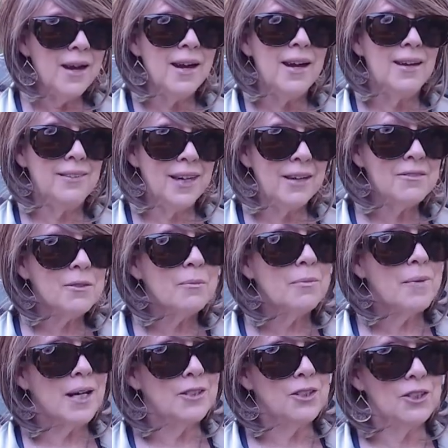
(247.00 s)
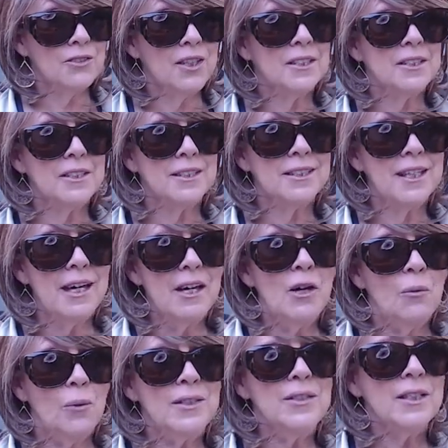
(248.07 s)
and they have some maxi dresses.
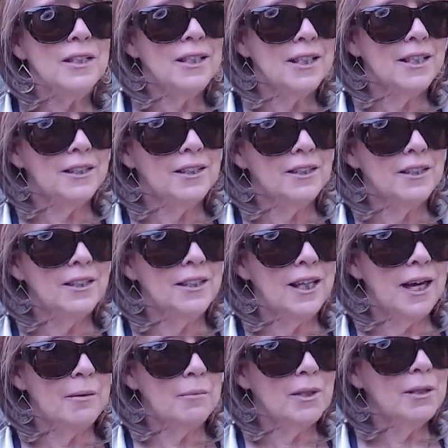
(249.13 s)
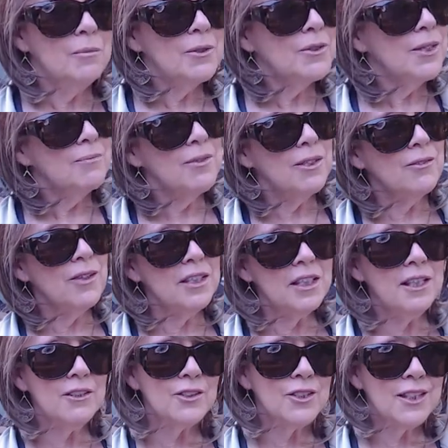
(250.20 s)
One's got like a little emblem or something right
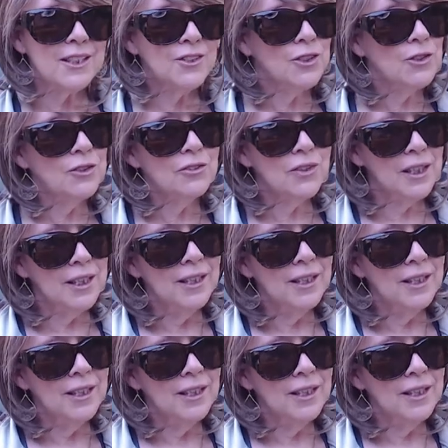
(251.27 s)
here, looks like jewelry,